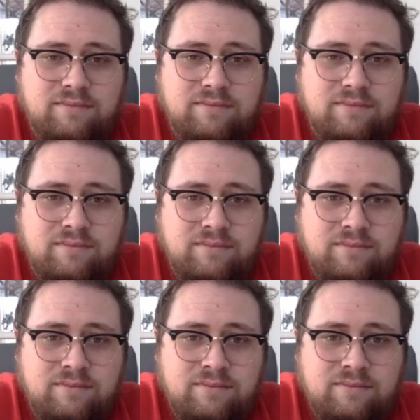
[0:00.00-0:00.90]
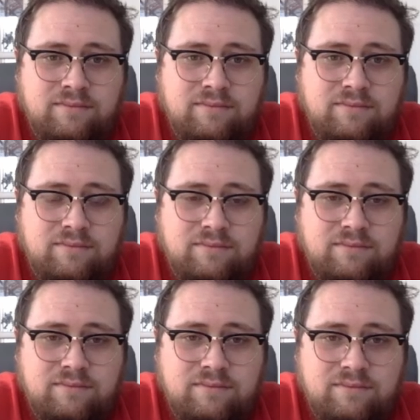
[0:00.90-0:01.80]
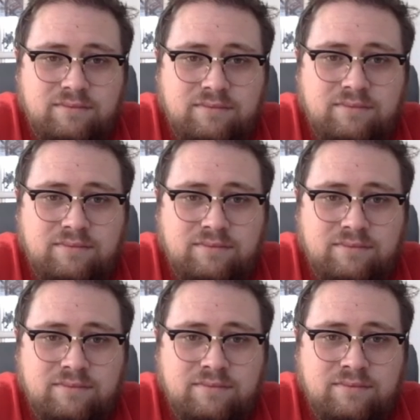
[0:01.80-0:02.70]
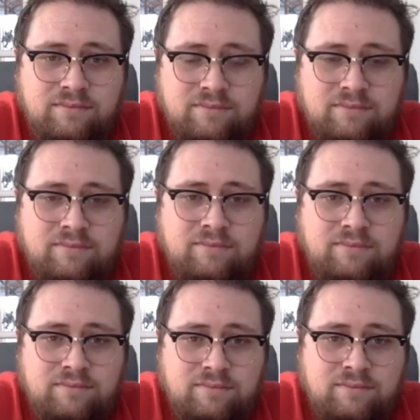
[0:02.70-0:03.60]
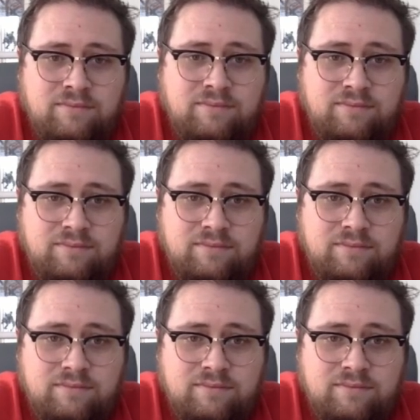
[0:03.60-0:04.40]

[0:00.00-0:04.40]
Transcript: (not speaking)